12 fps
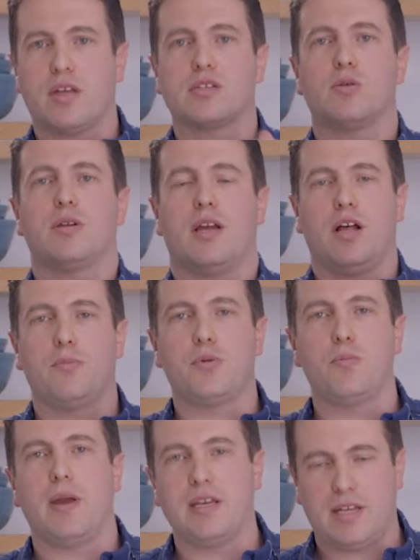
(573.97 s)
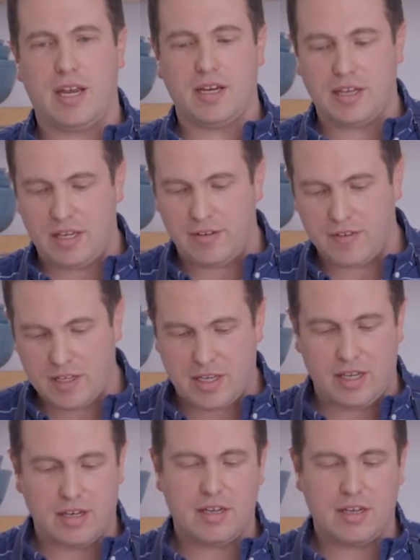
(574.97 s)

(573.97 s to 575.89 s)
That's going to help you maintain an even heat.